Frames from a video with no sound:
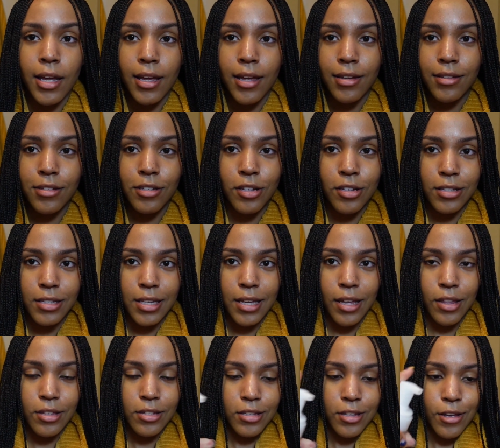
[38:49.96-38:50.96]
it, so let's see
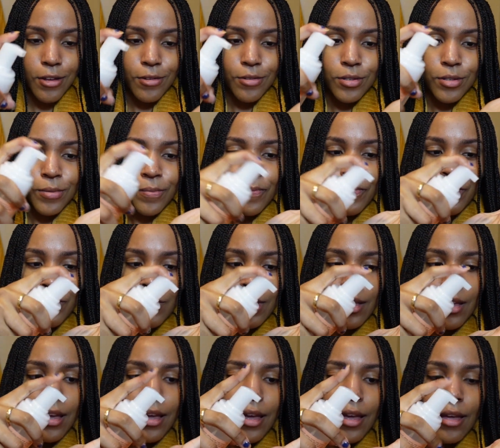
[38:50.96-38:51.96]
how this goes.
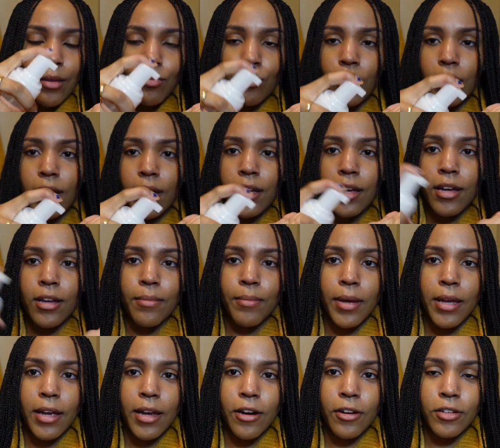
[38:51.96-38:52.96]
And when I got my
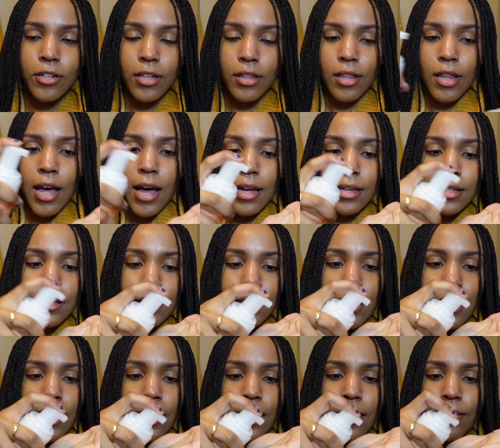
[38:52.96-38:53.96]
hair done last
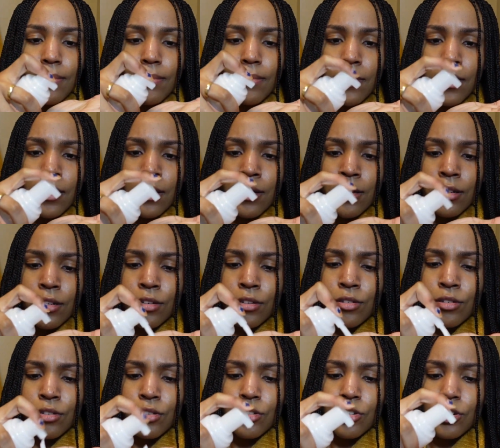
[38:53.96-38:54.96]
time,
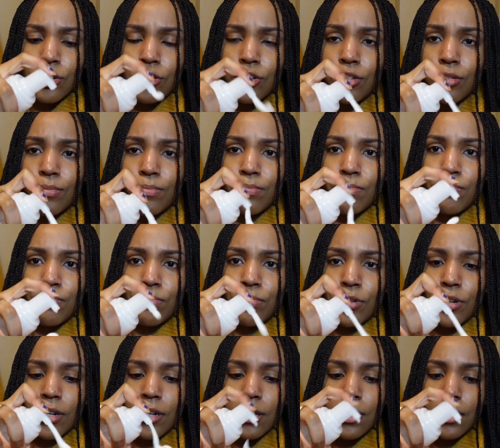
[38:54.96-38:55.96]
she just
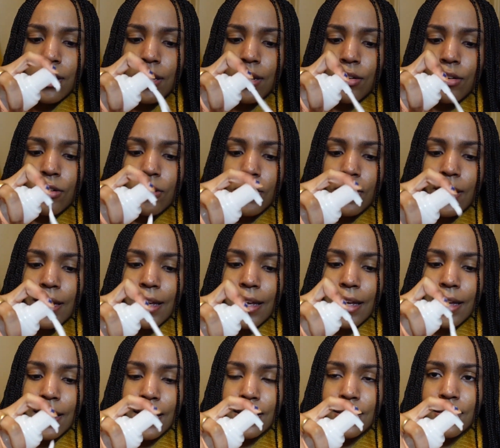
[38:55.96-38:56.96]
put it in her
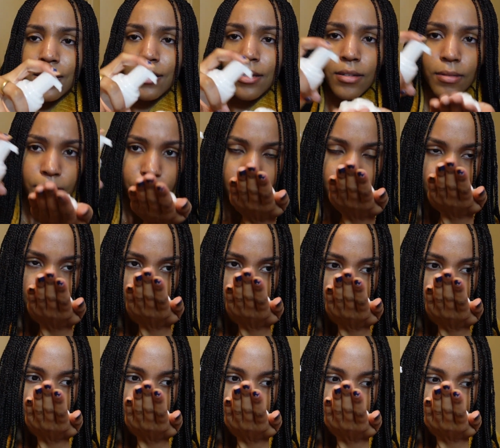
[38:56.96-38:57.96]
hands.
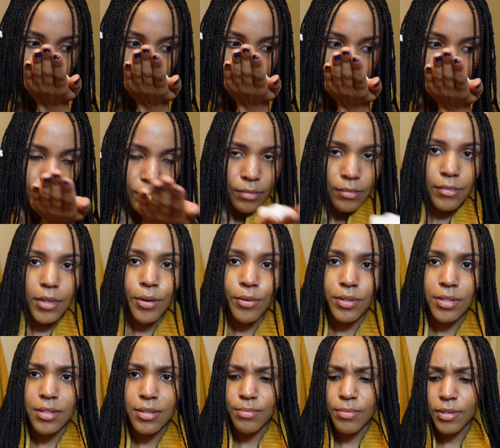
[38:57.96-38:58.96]
Oh,
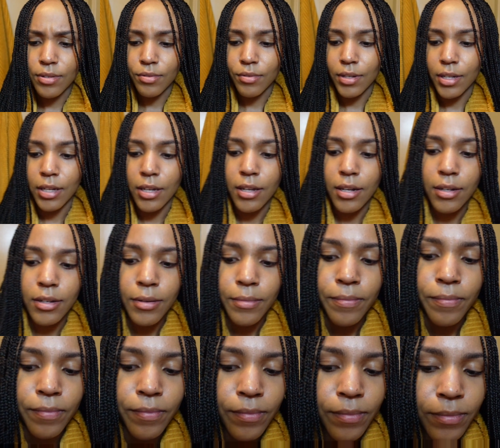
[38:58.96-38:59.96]
it smells really good.
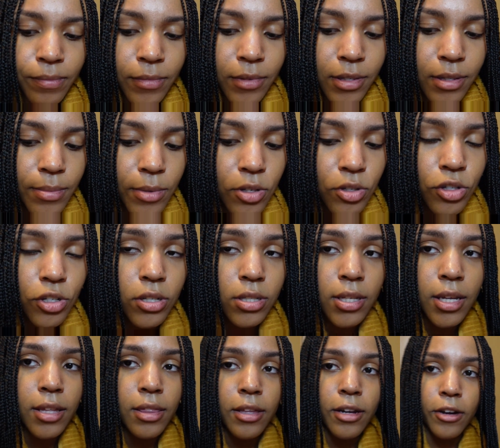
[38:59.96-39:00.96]
It smells just
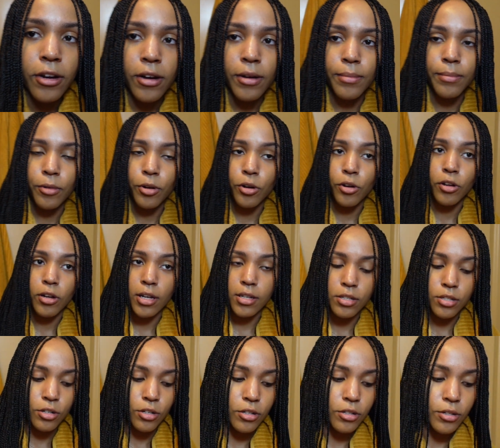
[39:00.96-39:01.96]
like their curl
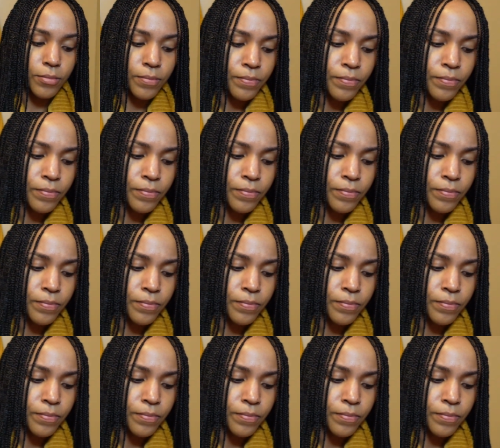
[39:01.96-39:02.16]
custard.